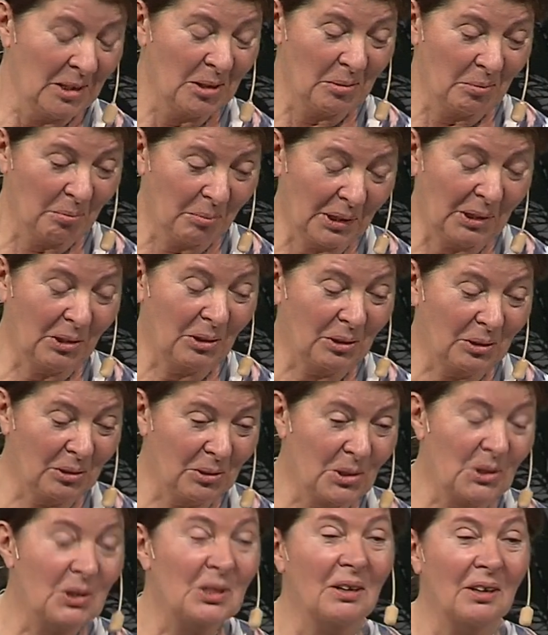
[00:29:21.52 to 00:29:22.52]

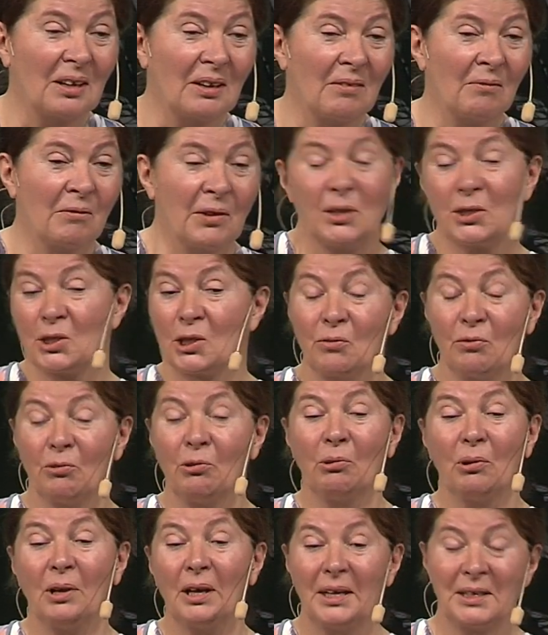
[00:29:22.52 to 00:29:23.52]
because First of all,
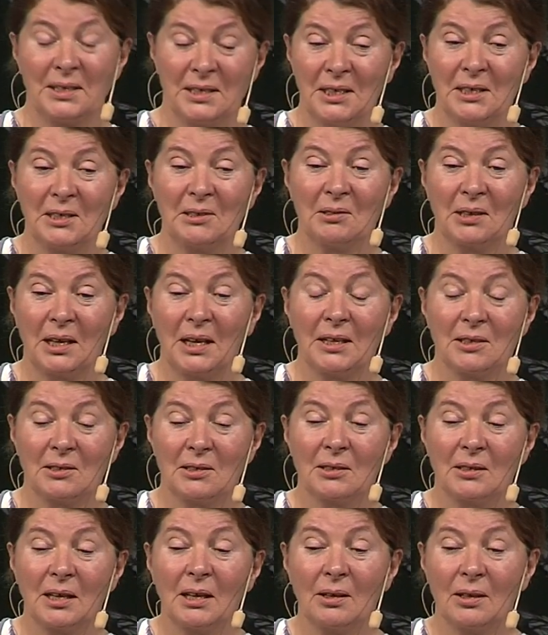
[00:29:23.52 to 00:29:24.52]
I think that
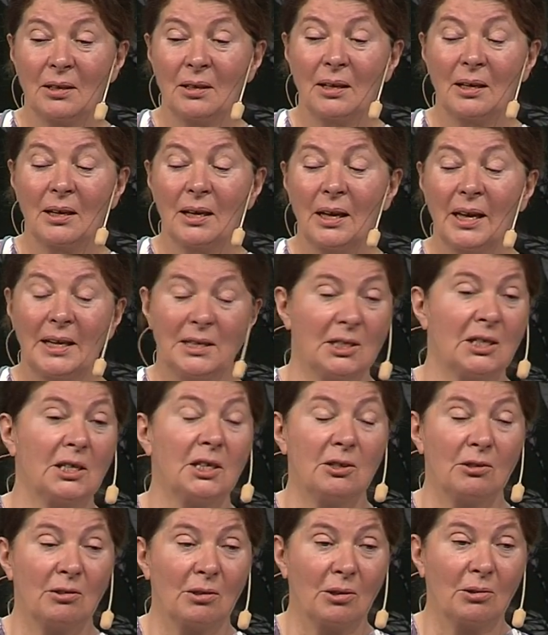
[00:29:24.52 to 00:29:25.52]

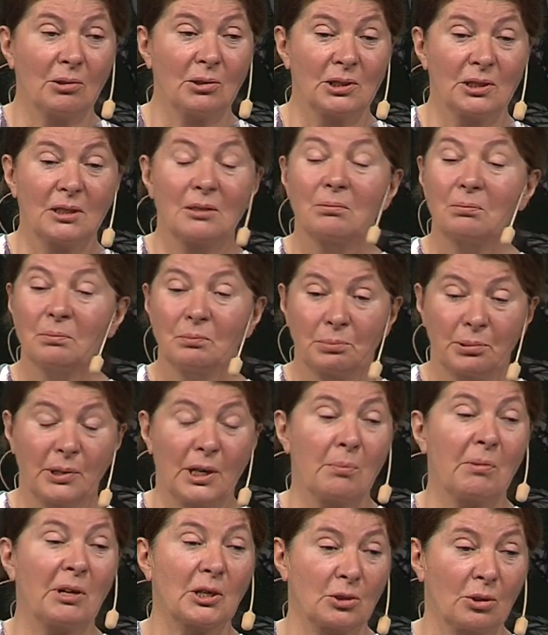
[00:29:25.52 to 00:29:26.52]
18-year-olds are pretty
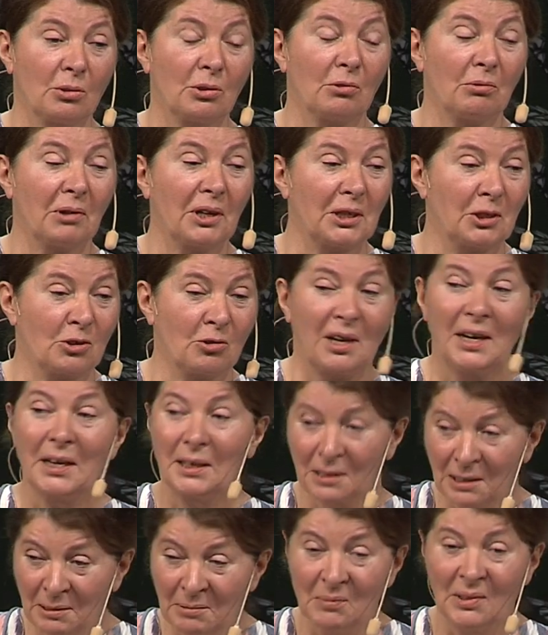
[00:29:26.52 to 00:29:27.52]
much on the right track,
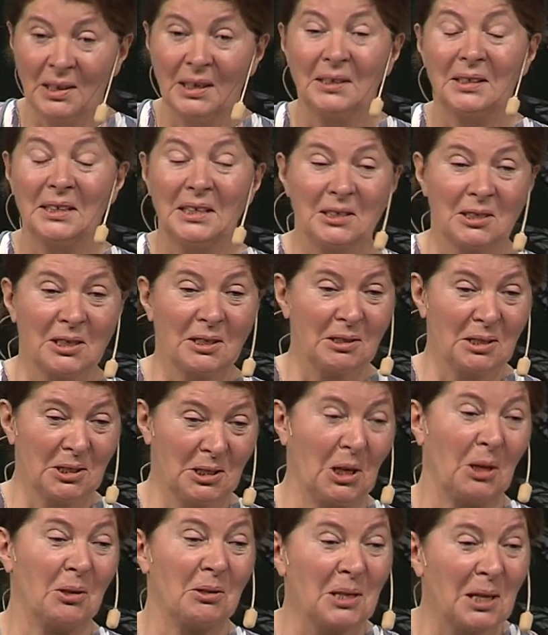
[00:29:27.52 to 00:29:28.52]
and they certainly
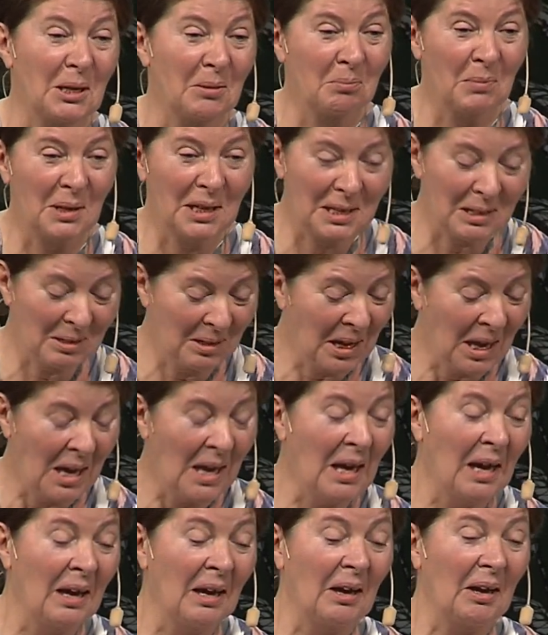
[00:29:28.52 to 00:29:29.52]
don't need me.
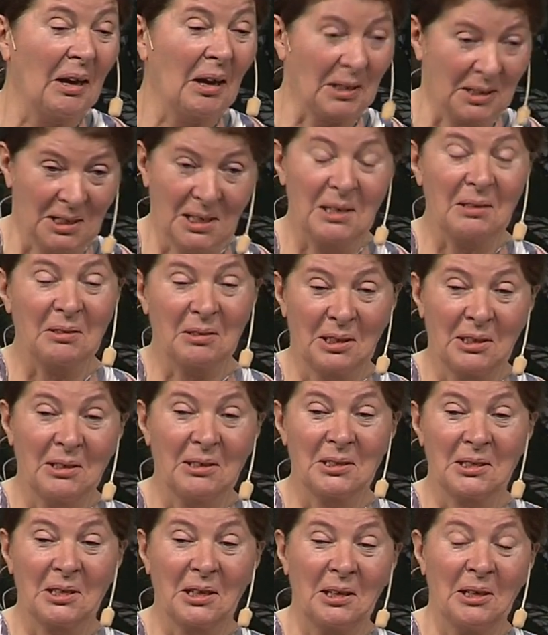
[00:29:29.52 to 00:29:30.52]
I think that
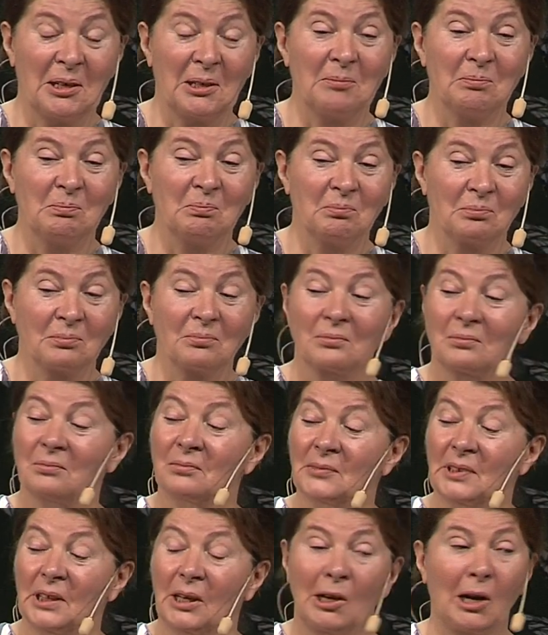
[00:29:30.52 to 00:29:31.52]
um,
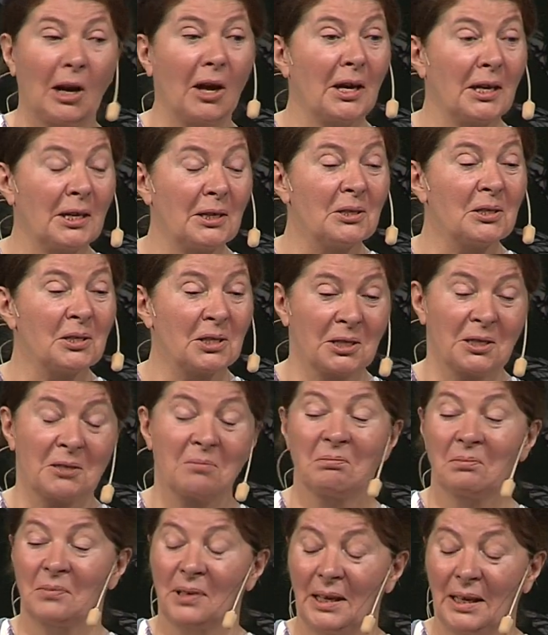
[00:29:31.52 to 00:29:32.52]
clients
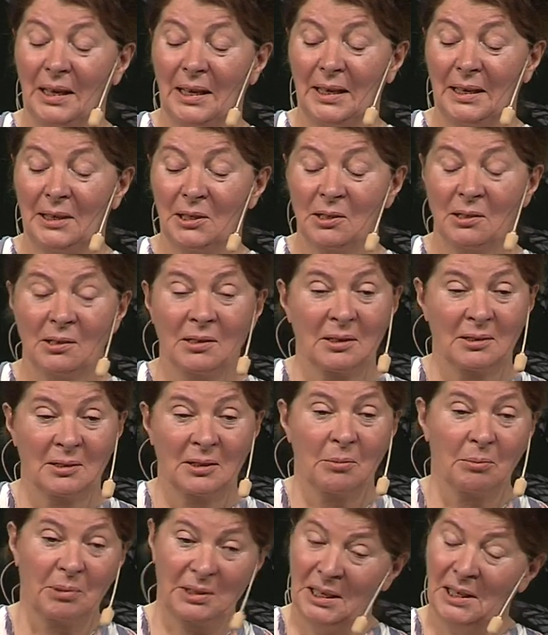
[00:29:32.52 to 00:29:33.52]
and
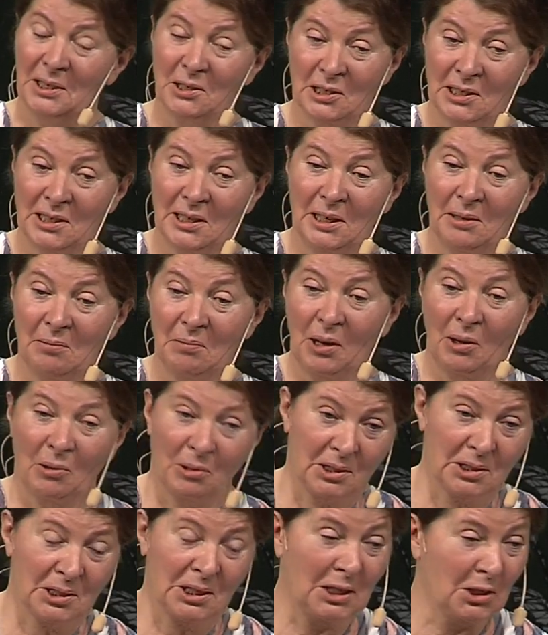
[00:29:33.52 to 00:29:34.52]
potentially
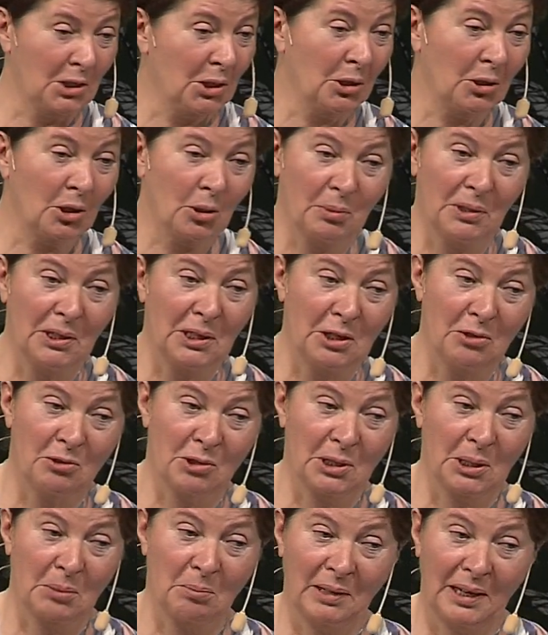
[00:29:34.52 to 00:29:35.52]
architecture could be an
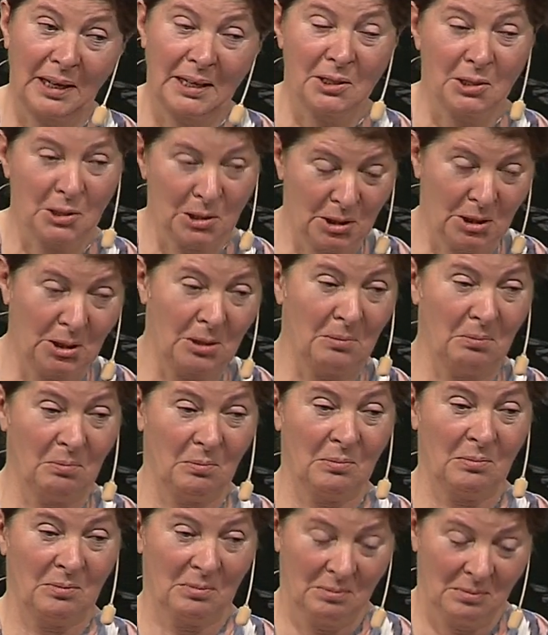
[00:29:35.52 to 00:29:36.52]
interesting place to
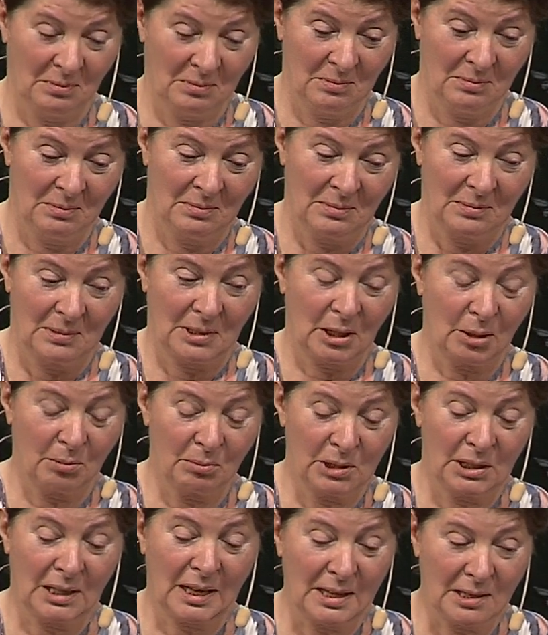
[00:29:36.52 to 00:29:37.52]
come
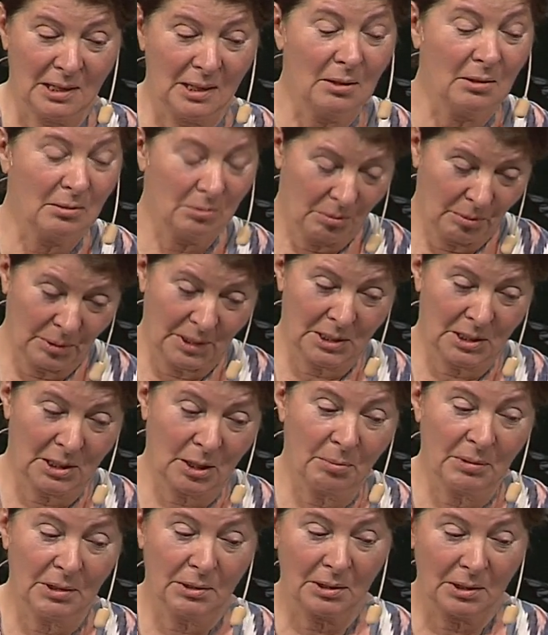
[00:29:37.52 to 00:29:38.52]
together with some
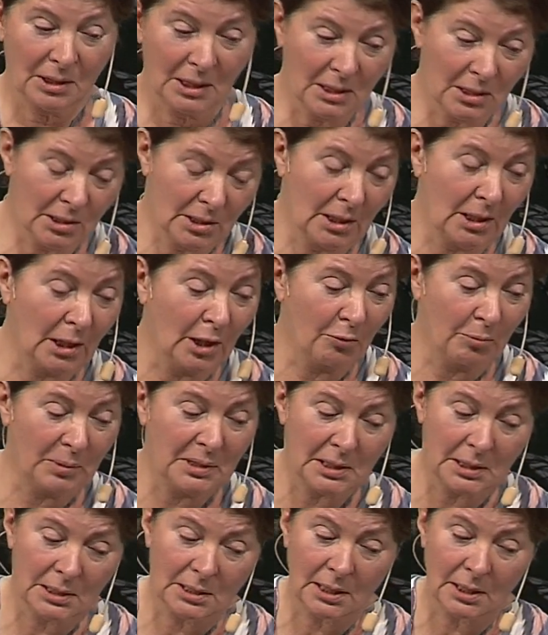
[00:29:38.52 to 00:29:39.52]
of the things that I've been
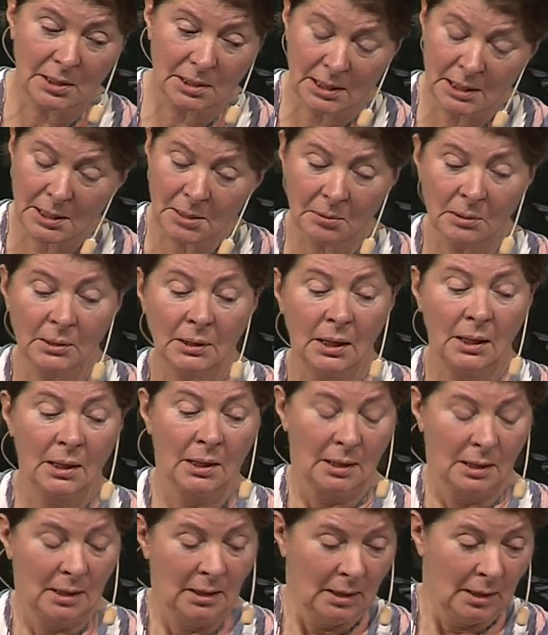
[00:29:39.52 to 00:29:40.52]
discussing.
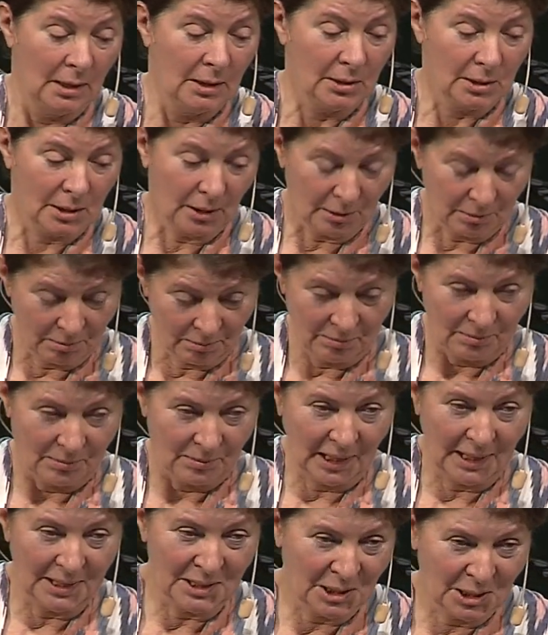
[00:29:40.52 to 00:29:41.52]
So
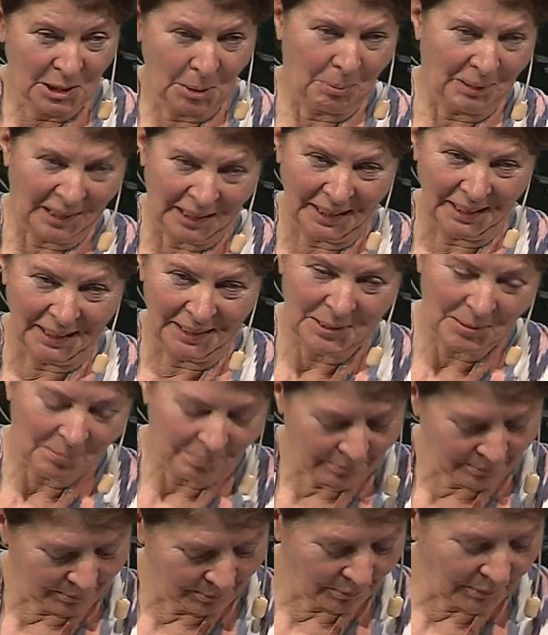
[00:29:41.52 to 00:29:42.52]
that's the plan.
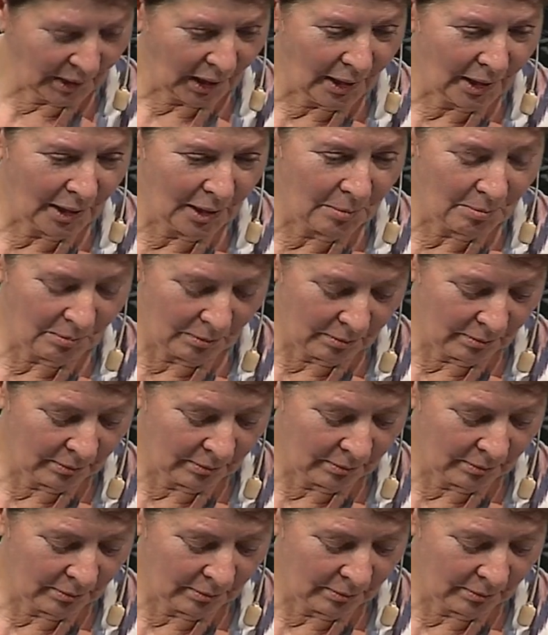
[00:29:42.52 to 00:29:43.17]
Um,